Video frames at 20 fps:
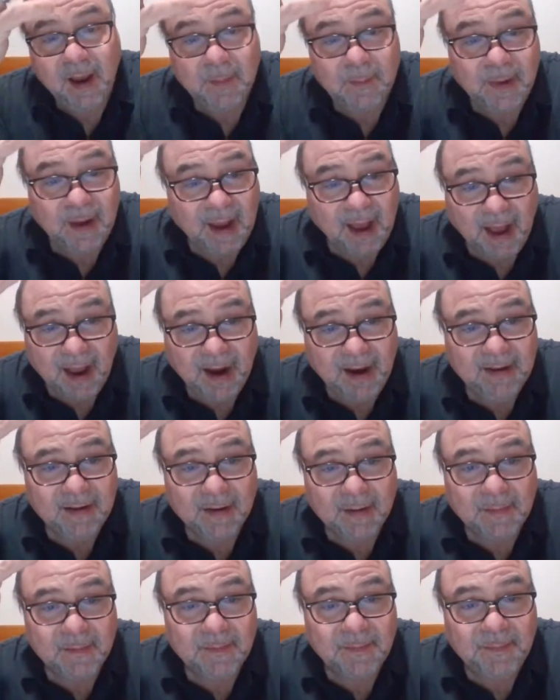and behind
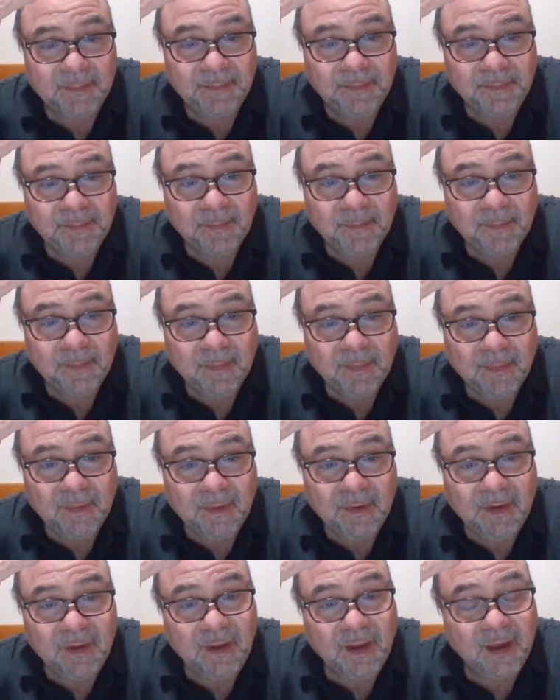him
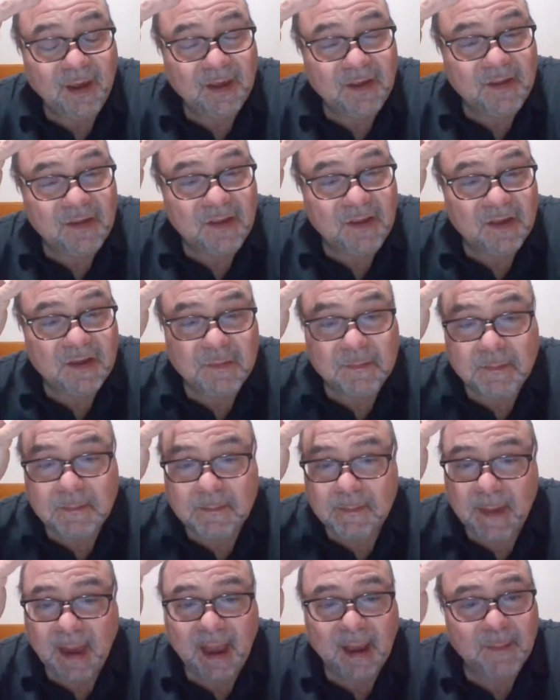is this
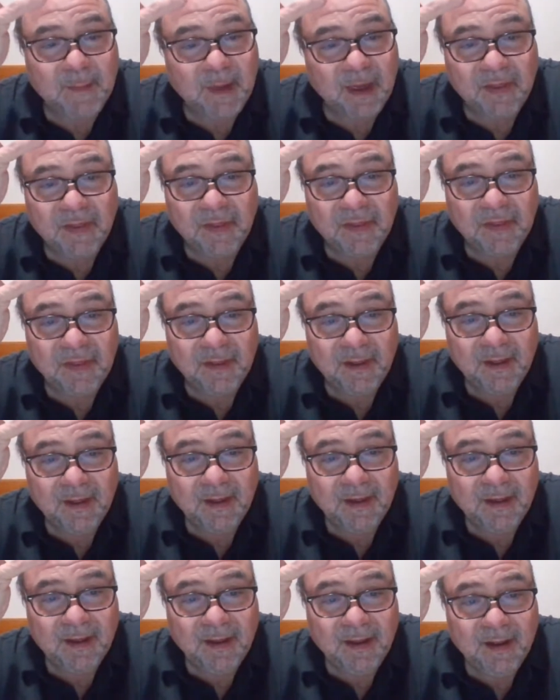mammoth
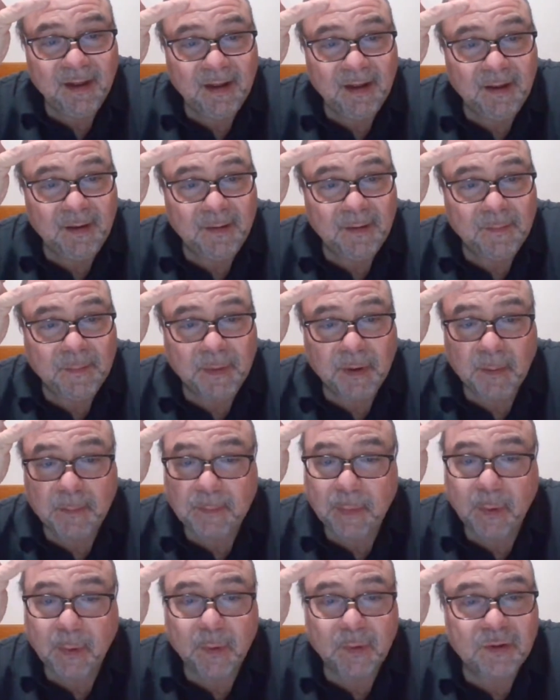
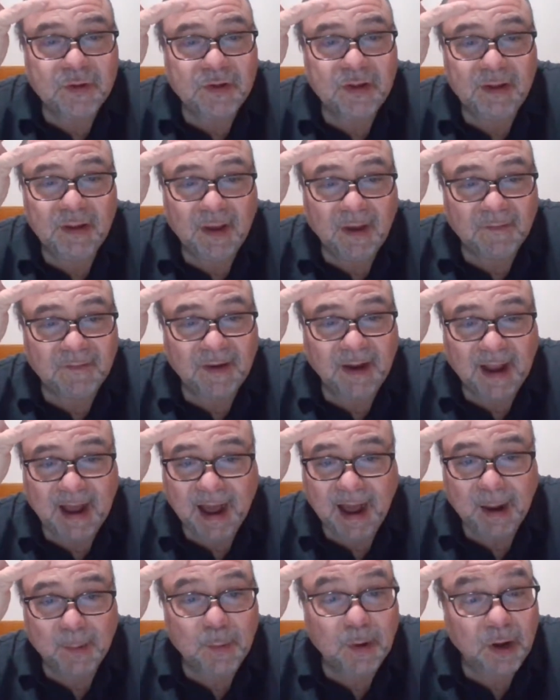proportion of a
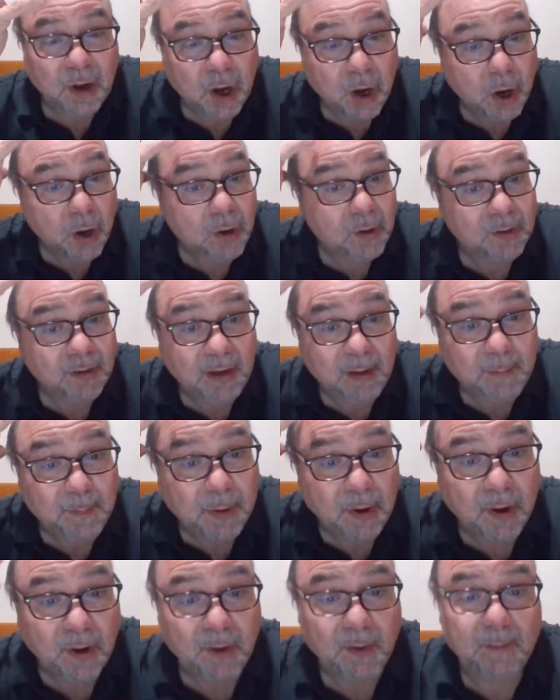guy with a curly
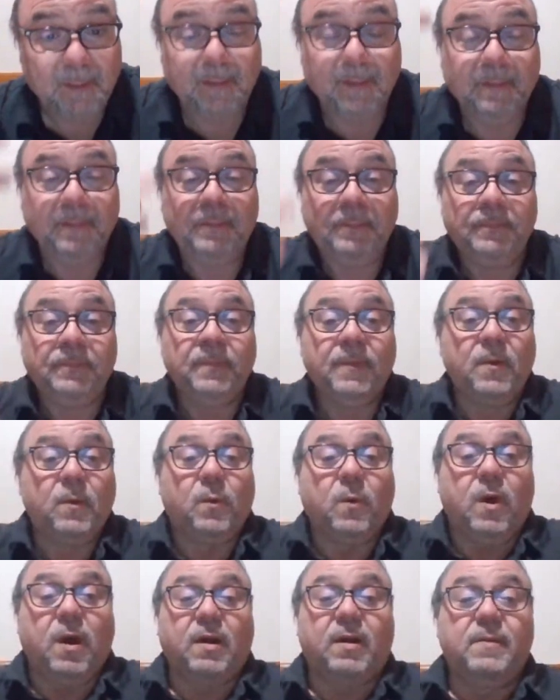perm
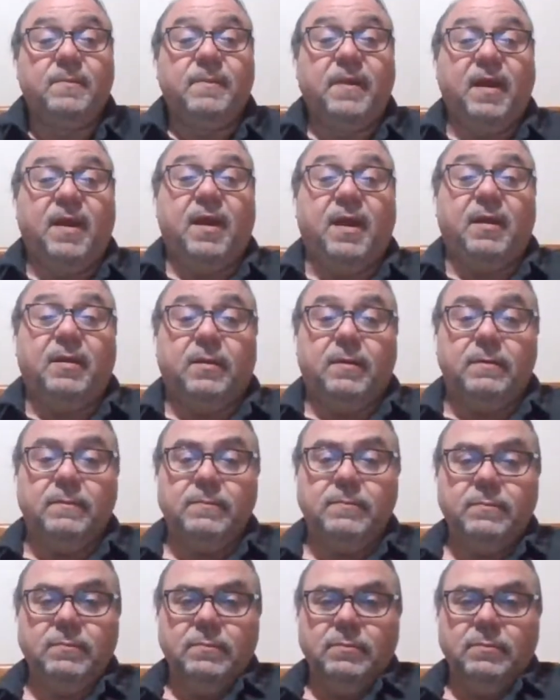walking behind him.